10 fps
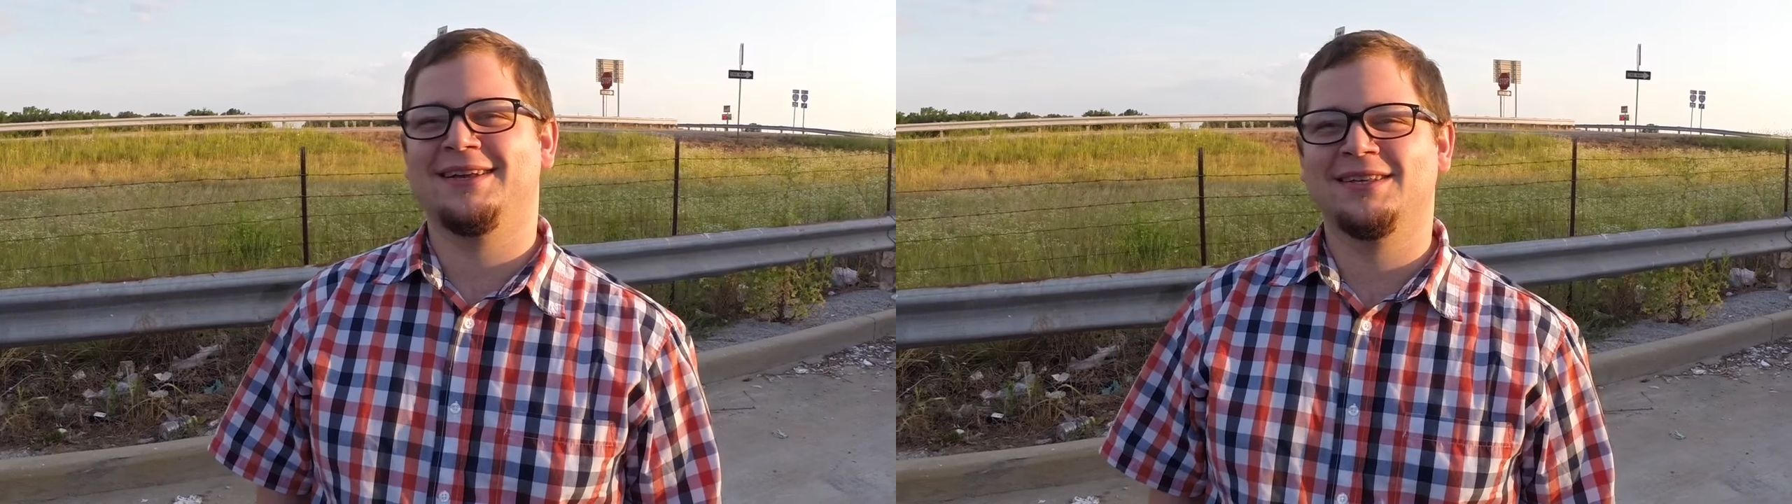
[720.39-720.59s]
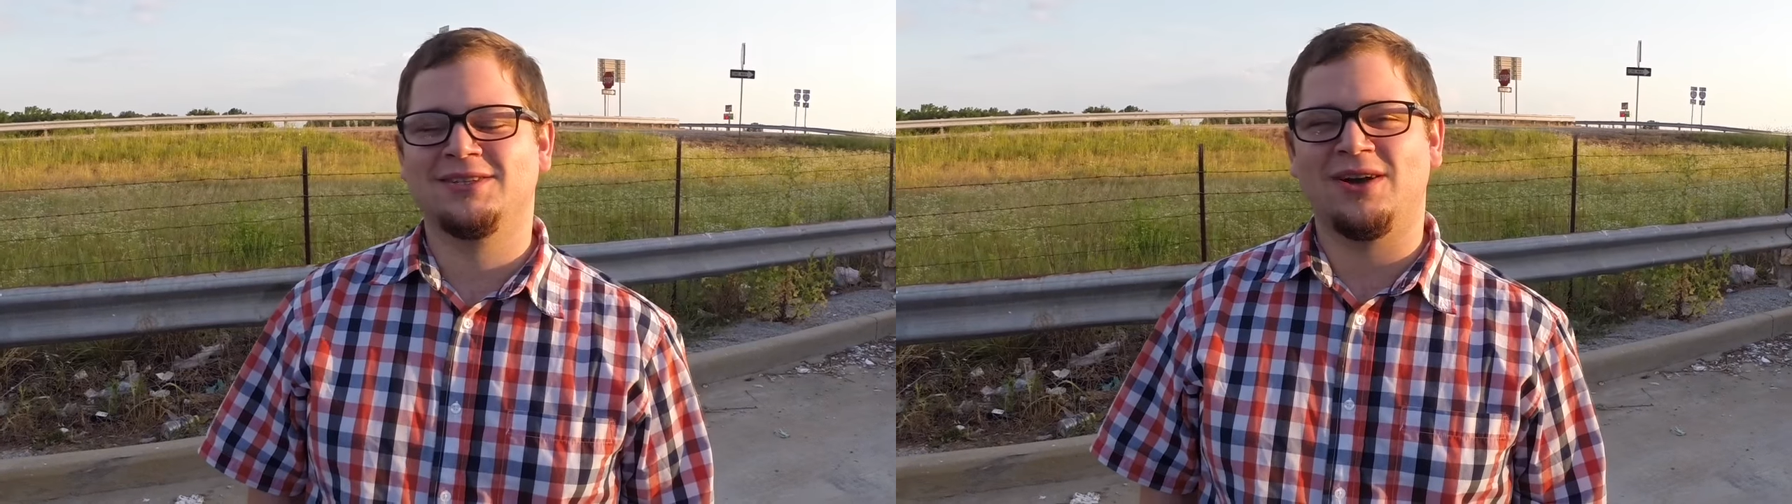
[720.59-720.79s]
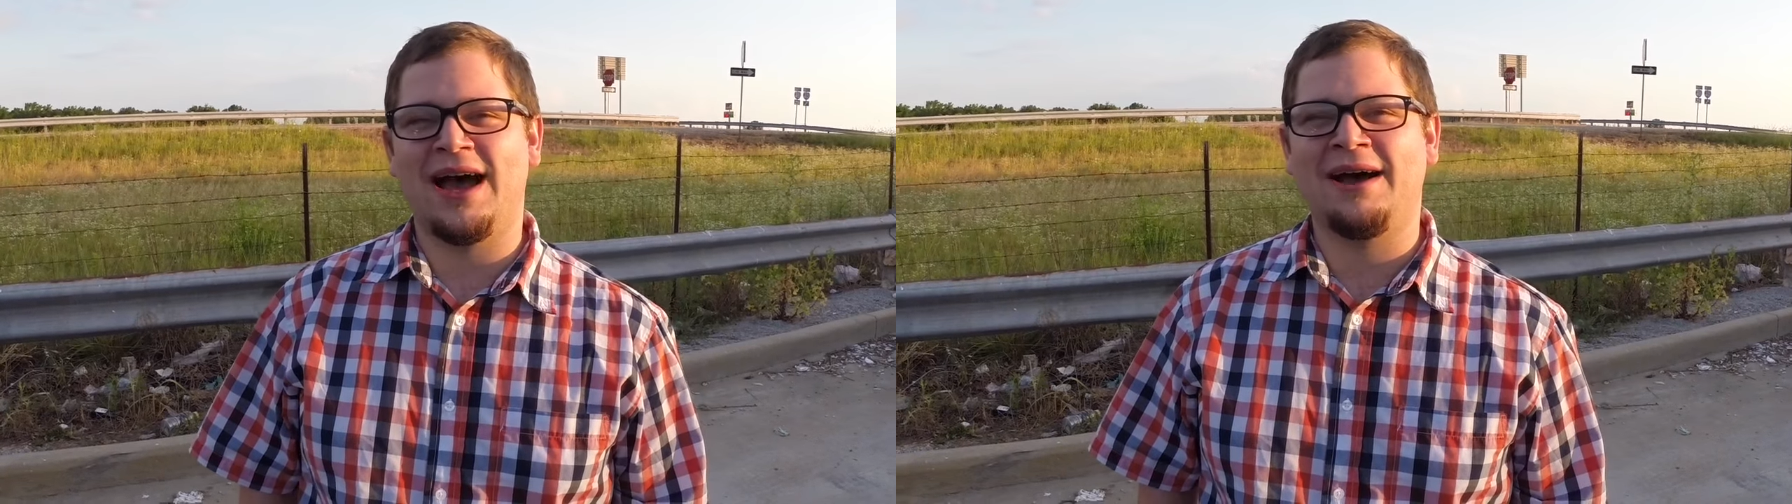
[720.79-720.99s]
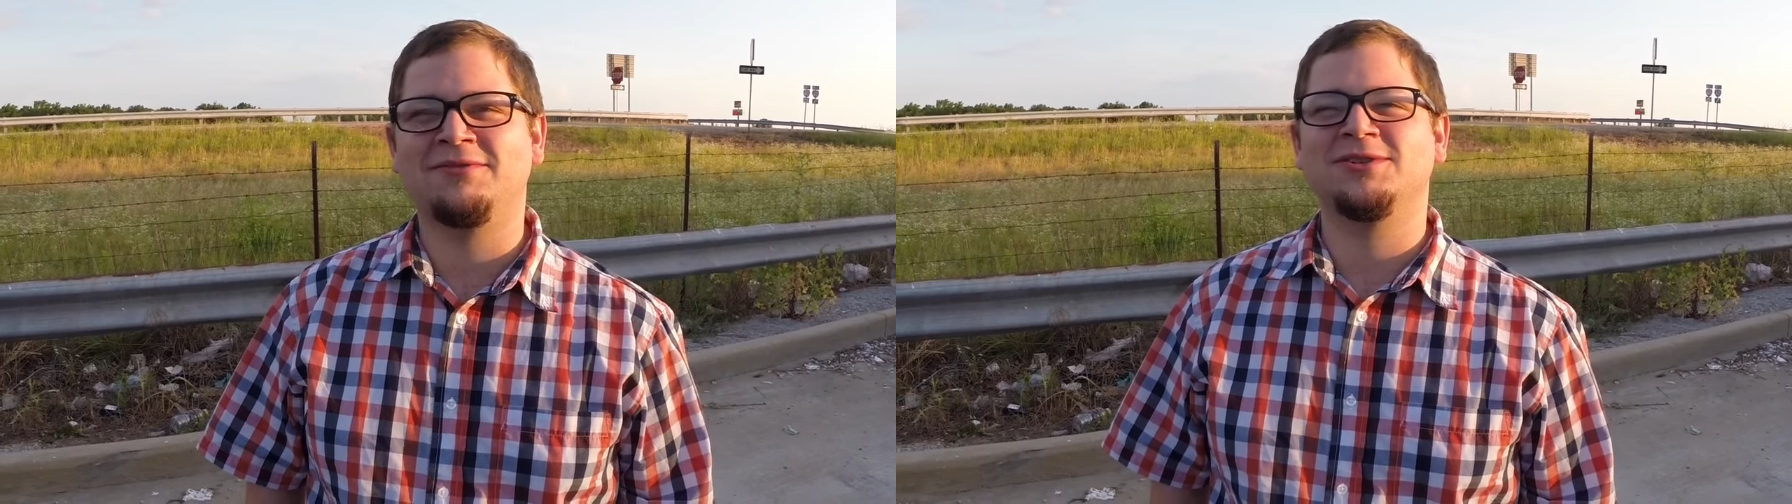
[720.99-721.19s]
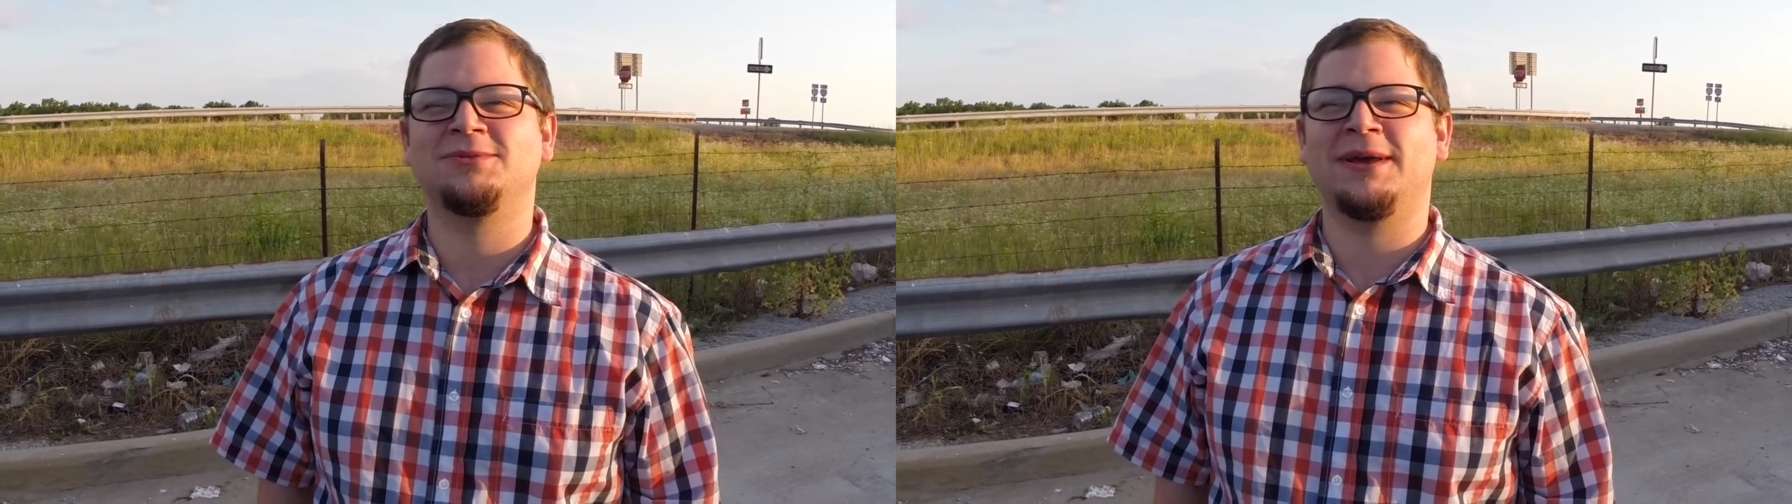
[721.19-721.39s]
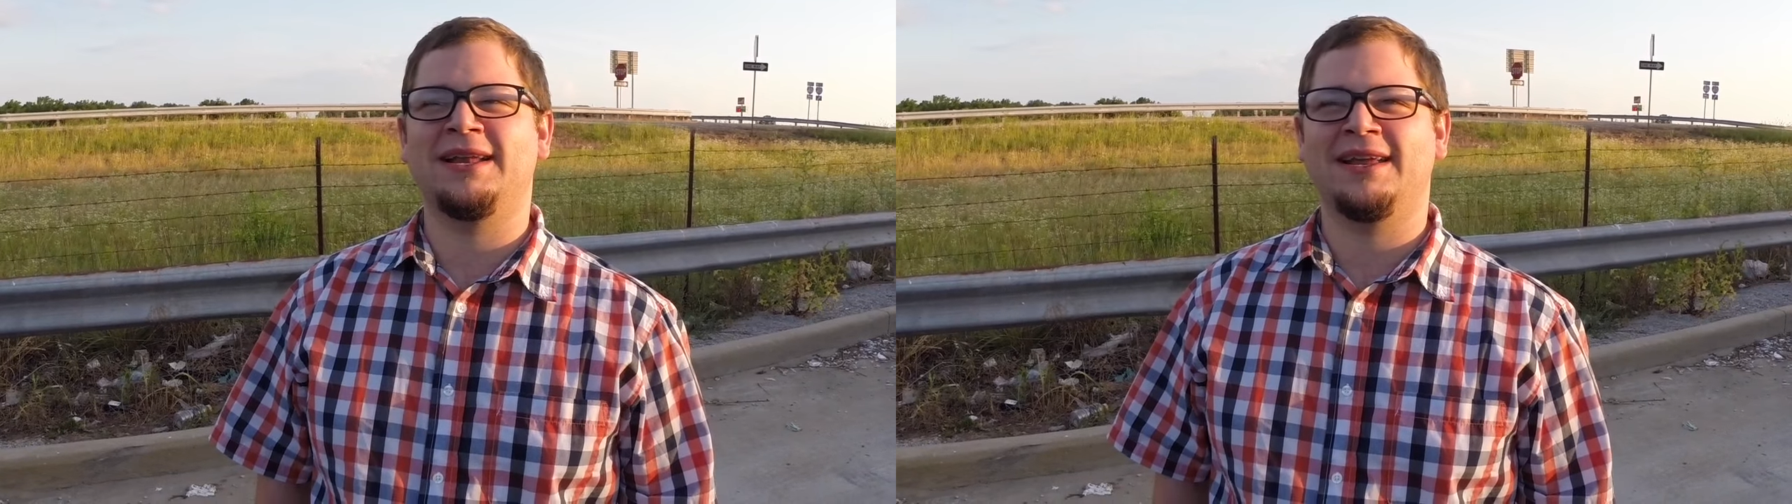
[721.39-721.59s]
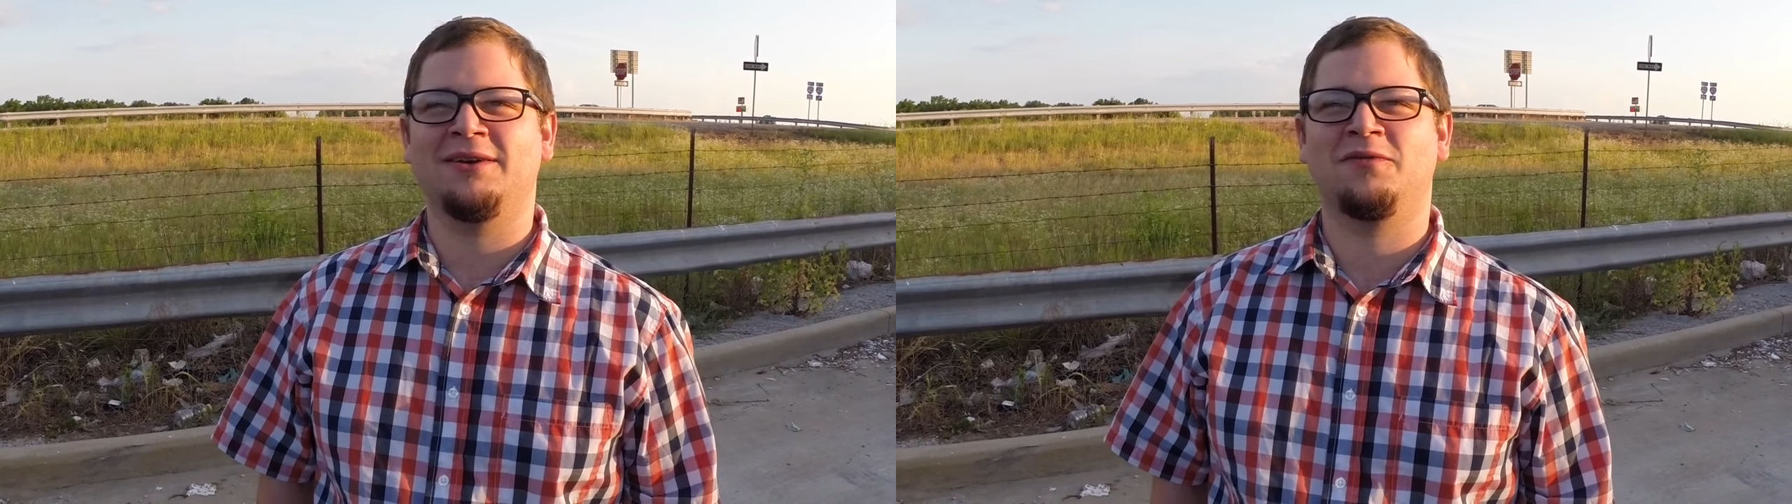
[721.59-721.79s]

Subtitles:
So after spending